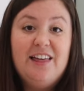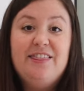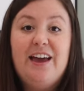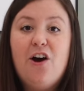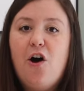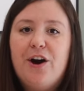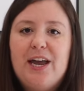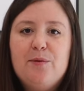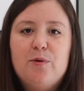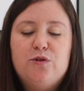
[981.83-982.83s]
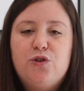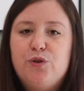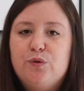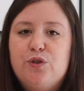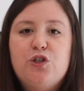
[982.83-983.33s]
They are able
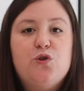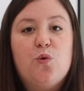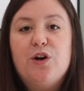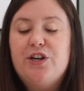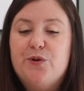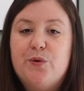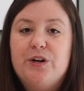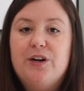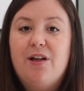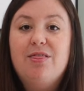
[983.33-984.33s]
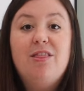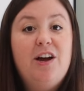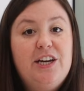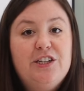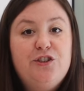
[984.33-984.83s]
to store your
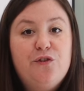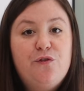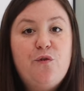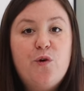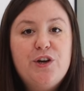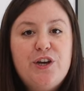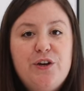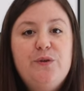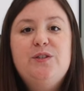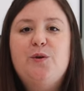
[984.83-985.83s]
luggage for you.